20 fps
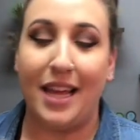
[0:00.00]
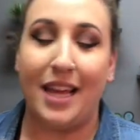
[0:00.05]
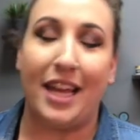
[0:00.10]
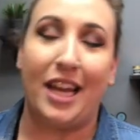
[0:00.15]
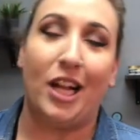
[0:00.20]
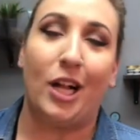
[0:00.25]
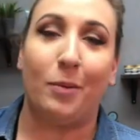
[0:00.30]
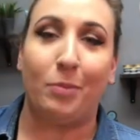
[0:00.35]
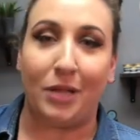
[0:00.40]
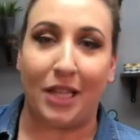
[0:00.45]
It'll
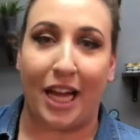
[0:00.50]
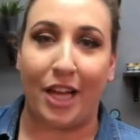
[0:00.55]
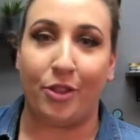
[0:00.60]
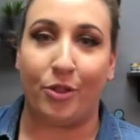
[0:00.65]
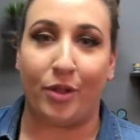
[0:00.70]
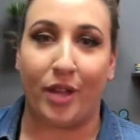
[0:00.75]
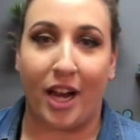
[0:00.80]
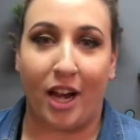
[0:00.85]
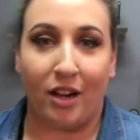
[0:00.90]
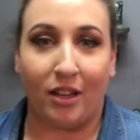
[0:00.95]
help glide
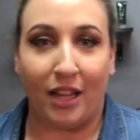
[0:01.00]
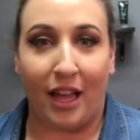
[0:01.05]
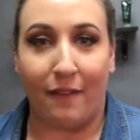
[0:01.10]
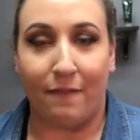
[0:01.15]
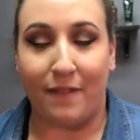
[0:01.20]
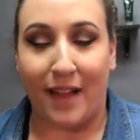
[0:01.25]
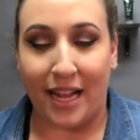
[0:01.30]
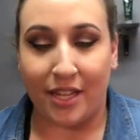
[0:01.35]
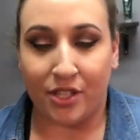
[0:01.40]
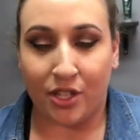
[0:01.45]
through the hair a lot
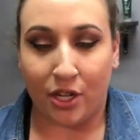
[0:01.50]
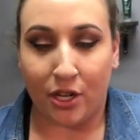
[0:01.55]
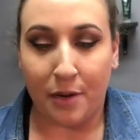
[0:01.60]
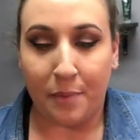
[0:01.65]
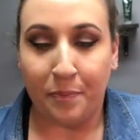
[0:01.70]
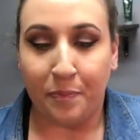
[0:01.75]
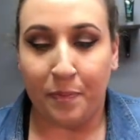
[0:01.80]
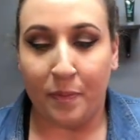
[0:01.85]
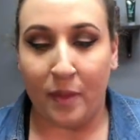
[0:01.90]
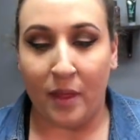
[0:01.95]
faster.
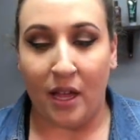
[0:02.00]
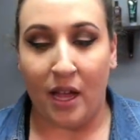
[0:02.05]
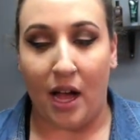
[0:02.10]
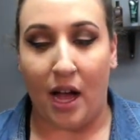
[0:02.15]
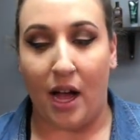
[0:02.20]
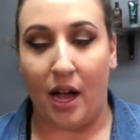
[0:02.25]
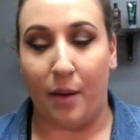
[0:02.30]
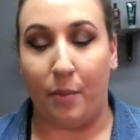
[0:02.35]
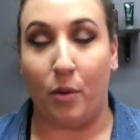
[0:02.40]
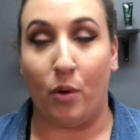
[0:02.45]

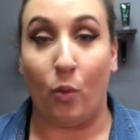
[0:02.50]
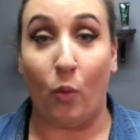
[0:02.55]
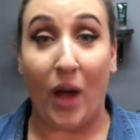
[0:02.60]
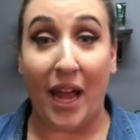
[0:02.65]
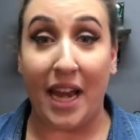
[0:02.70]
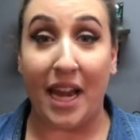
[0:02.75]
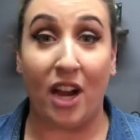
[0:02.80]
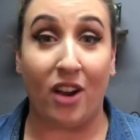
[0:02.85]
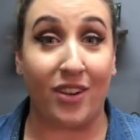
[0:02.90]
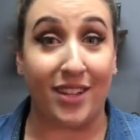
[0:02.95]
Wet
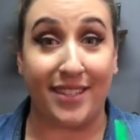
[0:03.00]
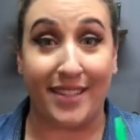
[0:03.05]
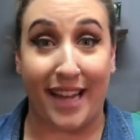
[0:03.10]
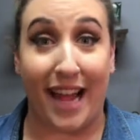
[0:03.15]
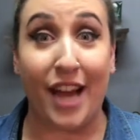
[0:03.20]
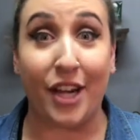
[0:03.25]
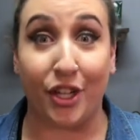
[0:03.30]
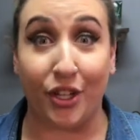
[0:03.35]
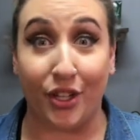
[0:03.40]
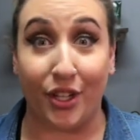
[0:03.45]
hair is
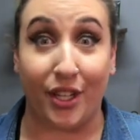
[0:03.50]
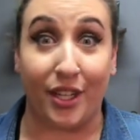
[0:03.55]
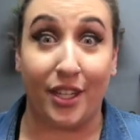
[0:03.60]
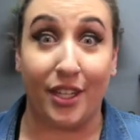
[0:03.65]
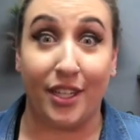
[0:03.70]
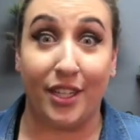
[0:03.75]
not good,